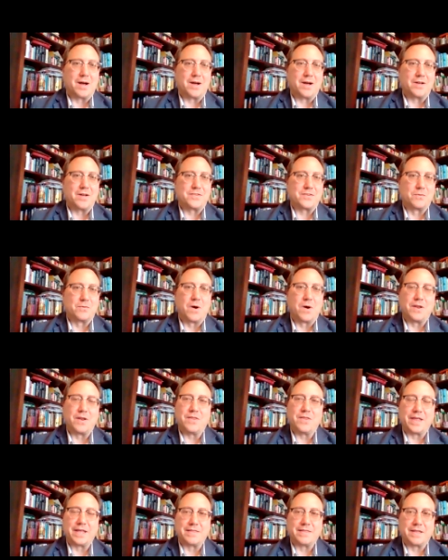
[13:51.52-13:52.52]
So one
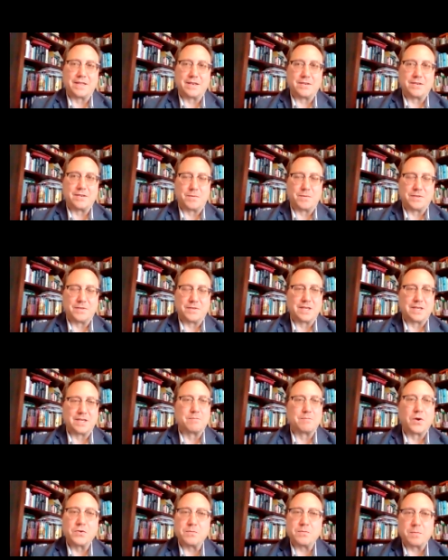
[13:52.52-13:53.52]
thing that we see in
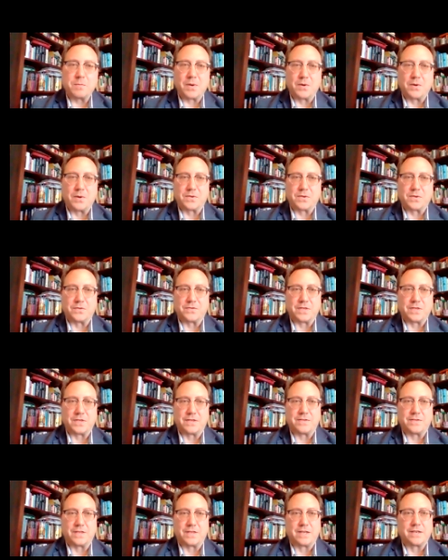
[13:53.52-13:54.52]
most proposals
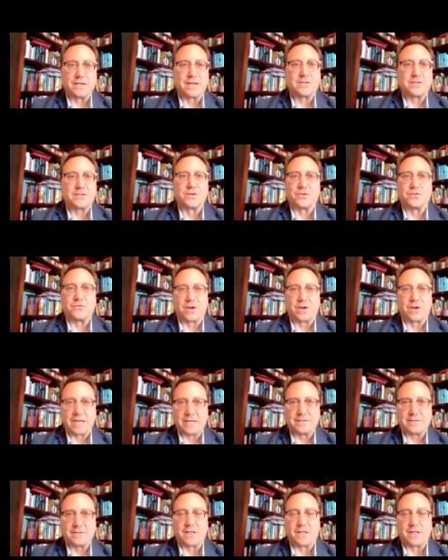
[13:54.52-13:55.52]
is an additional
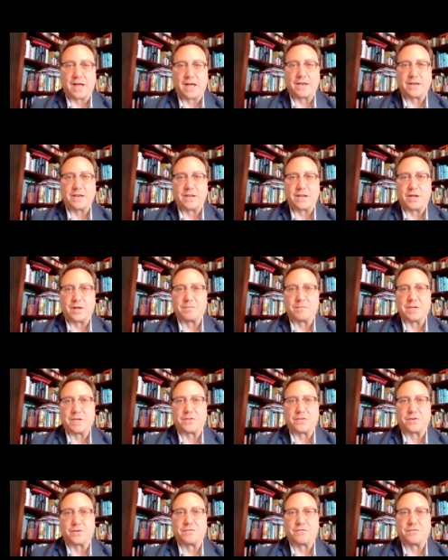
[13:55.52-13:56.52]
trainee slot,
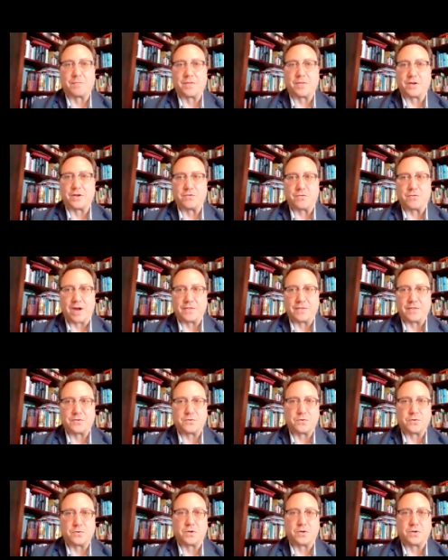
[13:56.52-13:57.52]
either from the grad
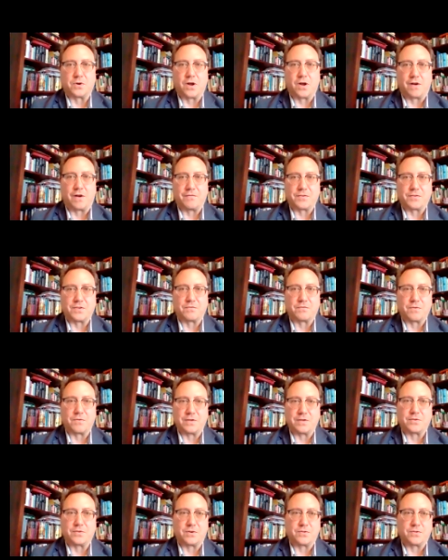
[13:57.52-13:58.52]
school or Office of
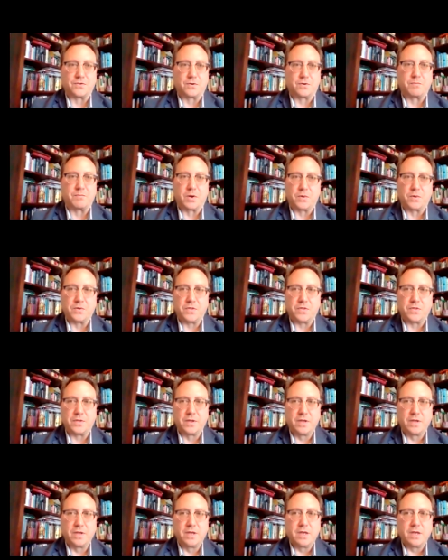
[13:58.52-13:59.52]
Research or both,
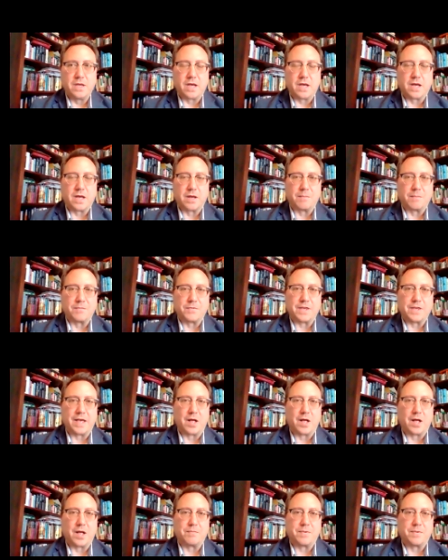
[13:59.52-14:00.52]
to
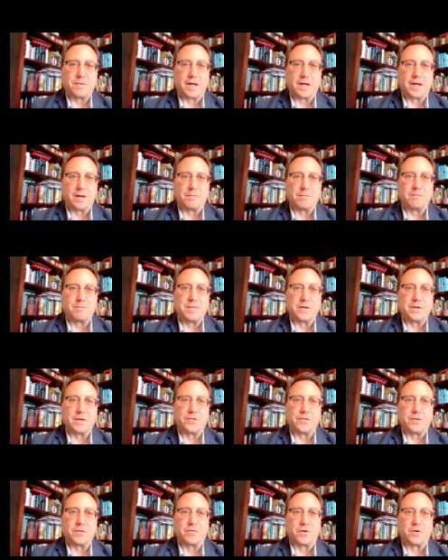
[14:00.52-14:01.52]
help
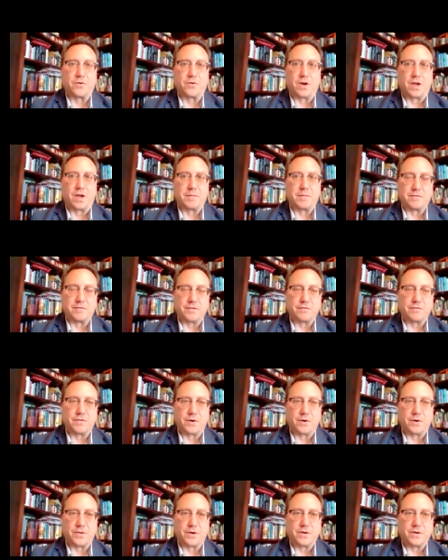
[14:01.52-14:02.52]
build the program even
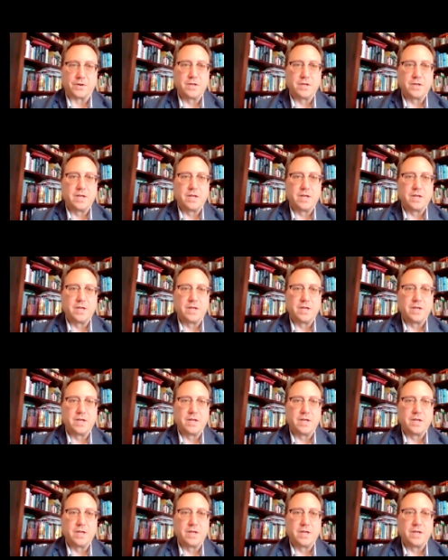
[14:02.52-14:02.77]
further.